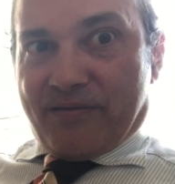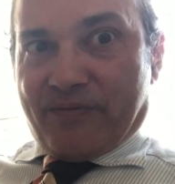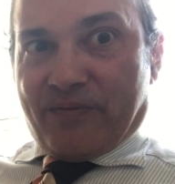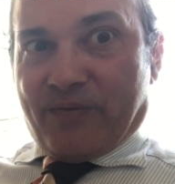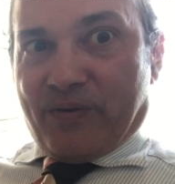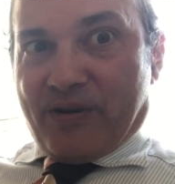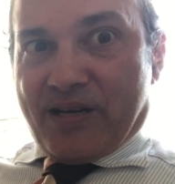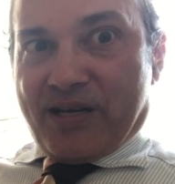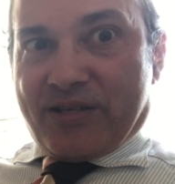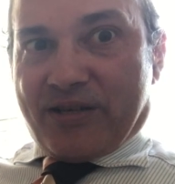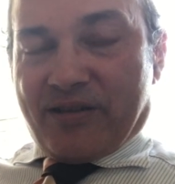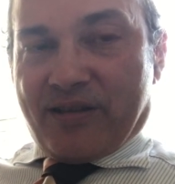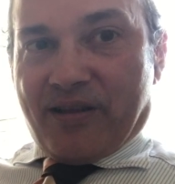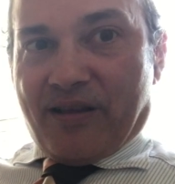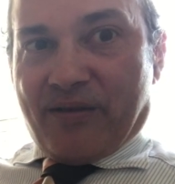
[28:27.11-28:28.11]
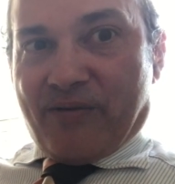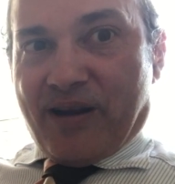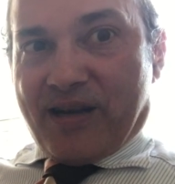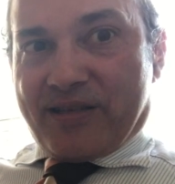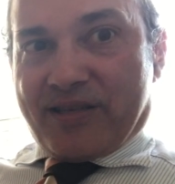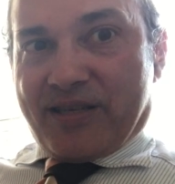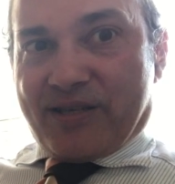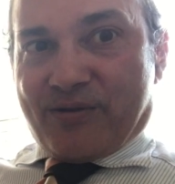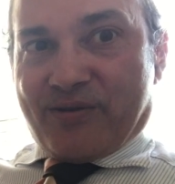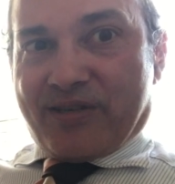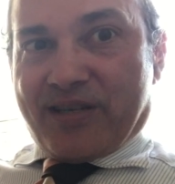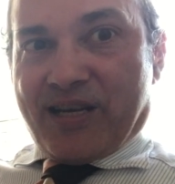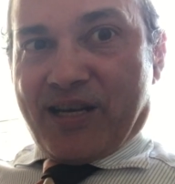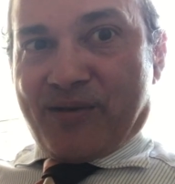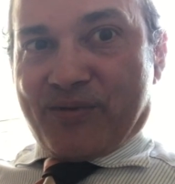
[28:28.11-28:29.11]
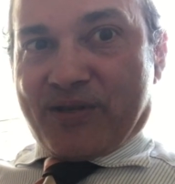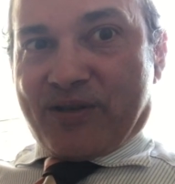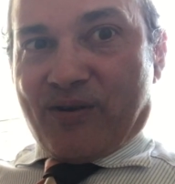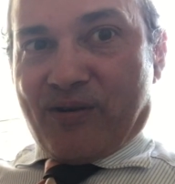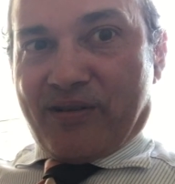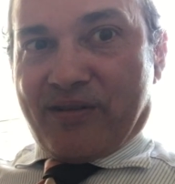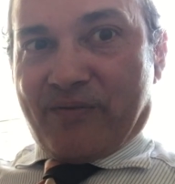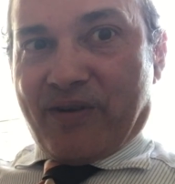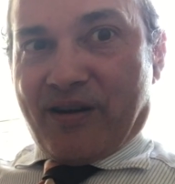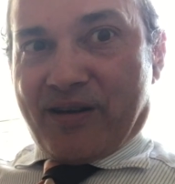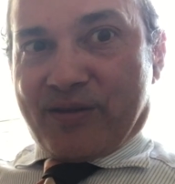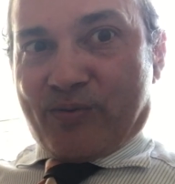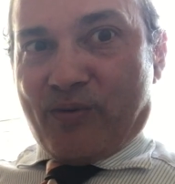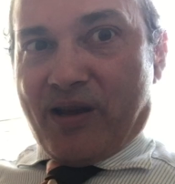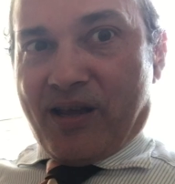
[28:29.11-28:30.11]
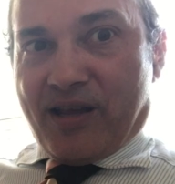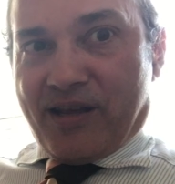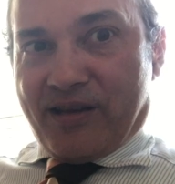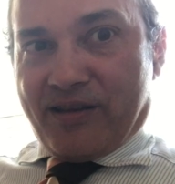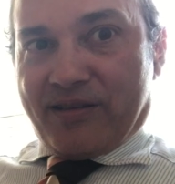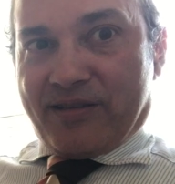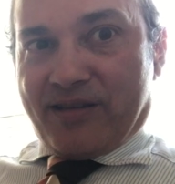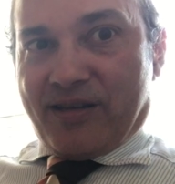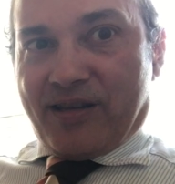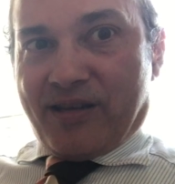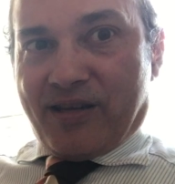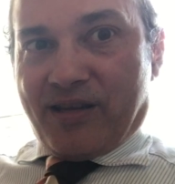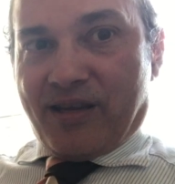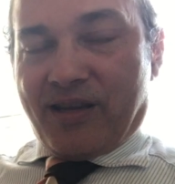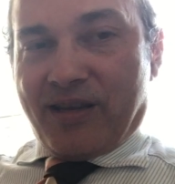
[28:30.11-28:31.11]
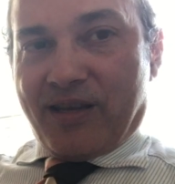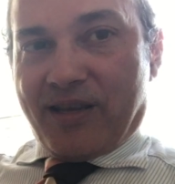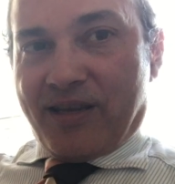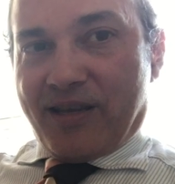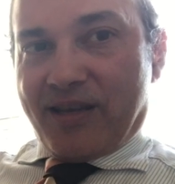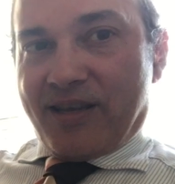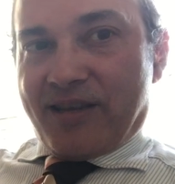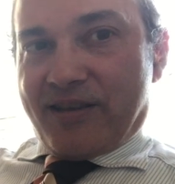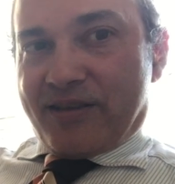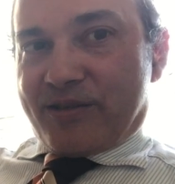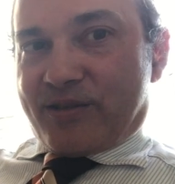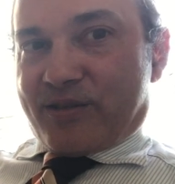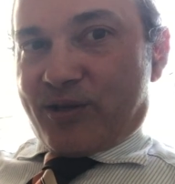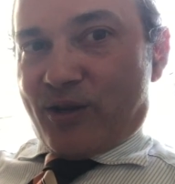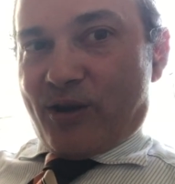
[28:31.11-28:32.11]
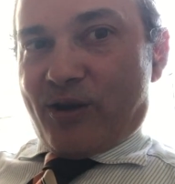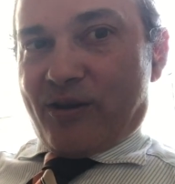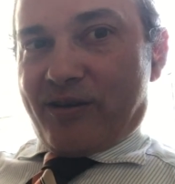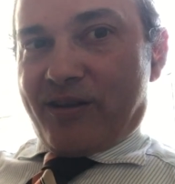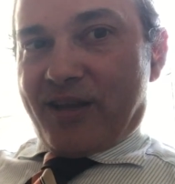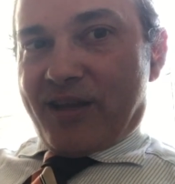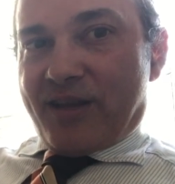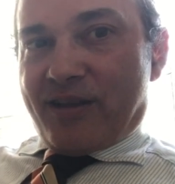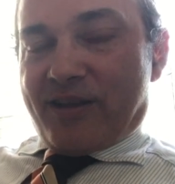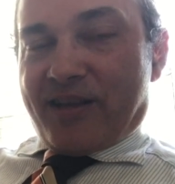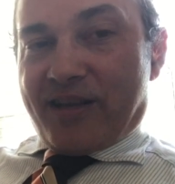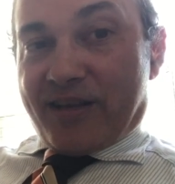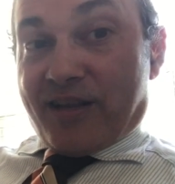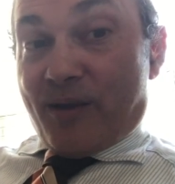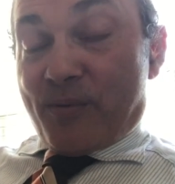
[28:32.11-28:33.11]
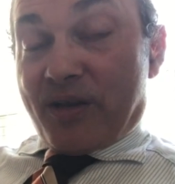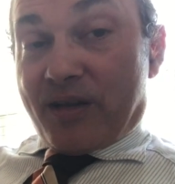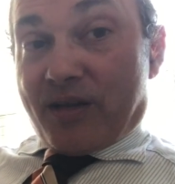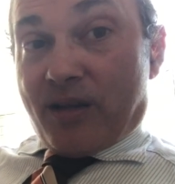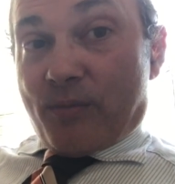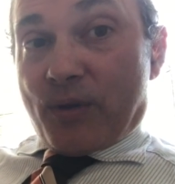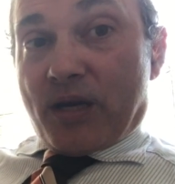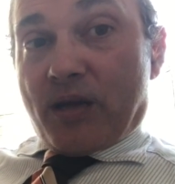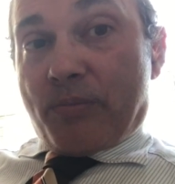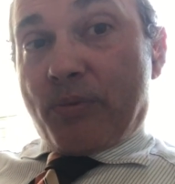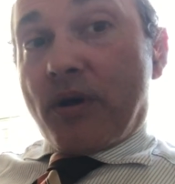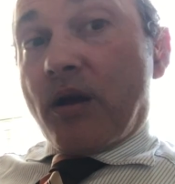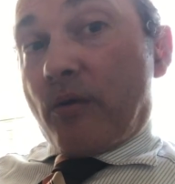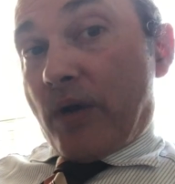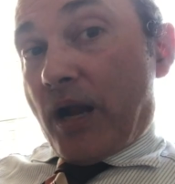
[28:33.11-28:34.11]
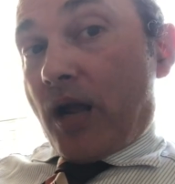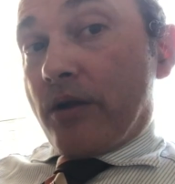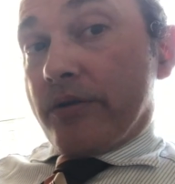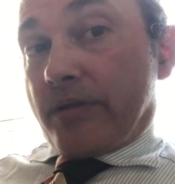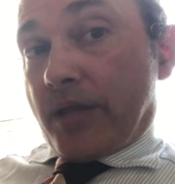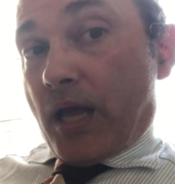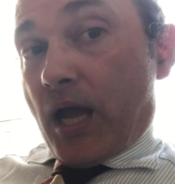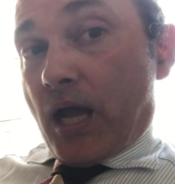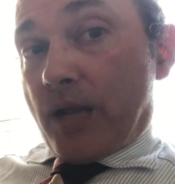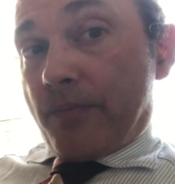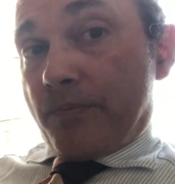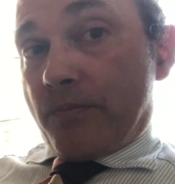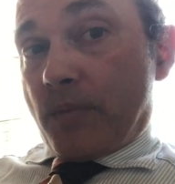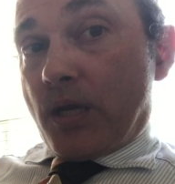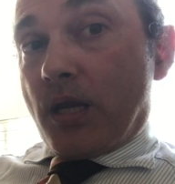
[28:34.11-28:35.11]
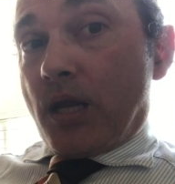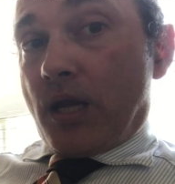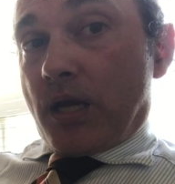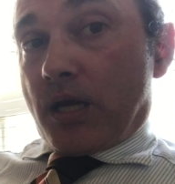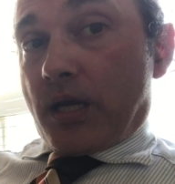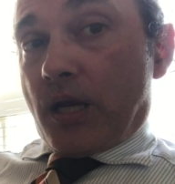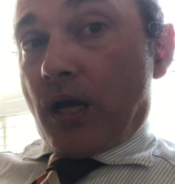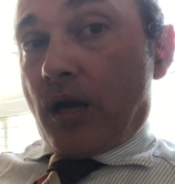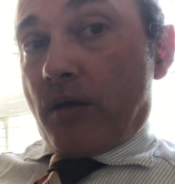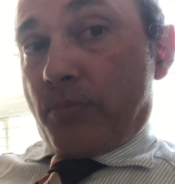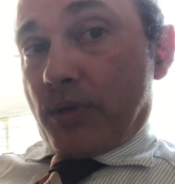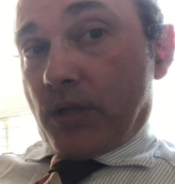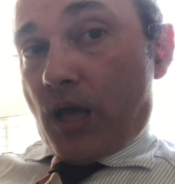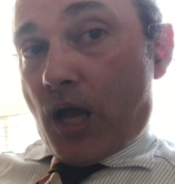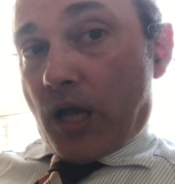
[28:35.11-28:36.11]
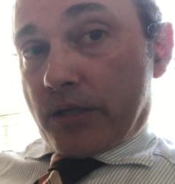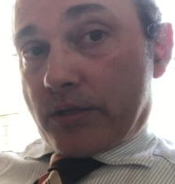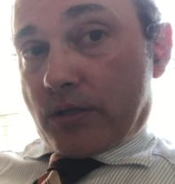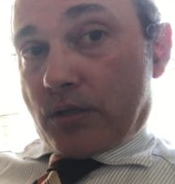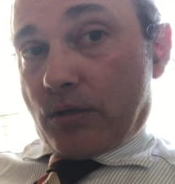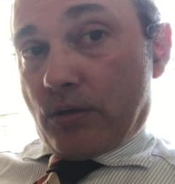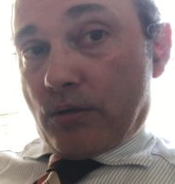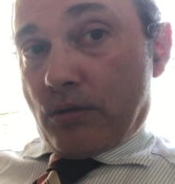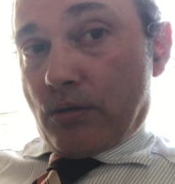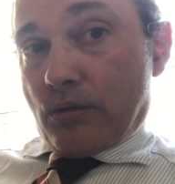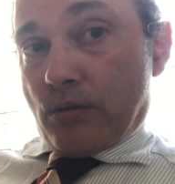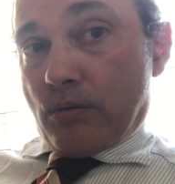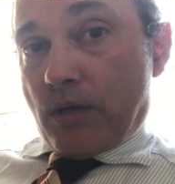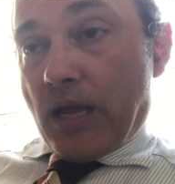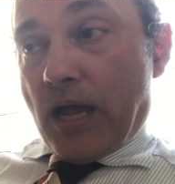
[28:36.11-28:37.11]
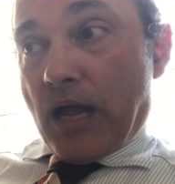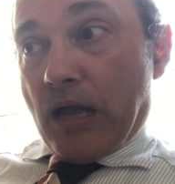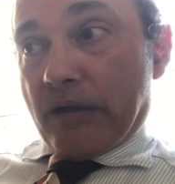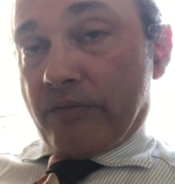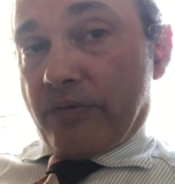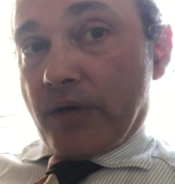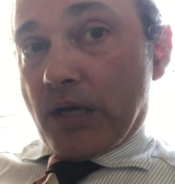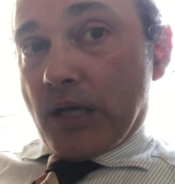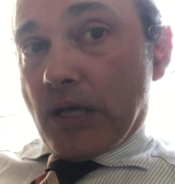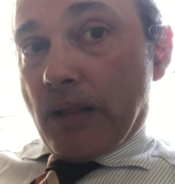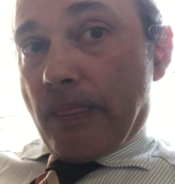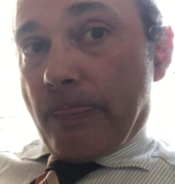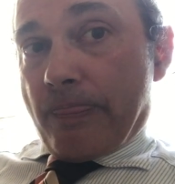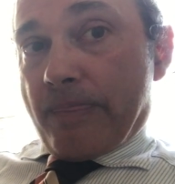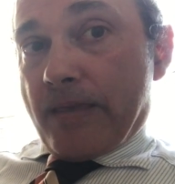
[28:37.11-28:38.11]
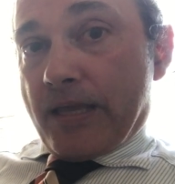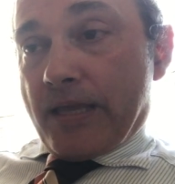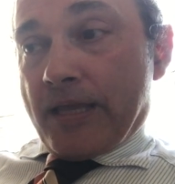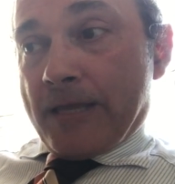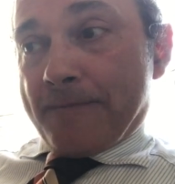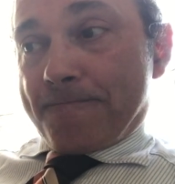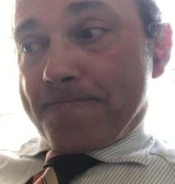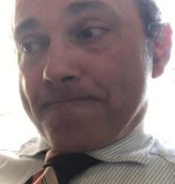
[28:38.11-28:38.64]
for each of the, otherwise these regimes go in the various ways. So coming up around to that, it can help a lot to have it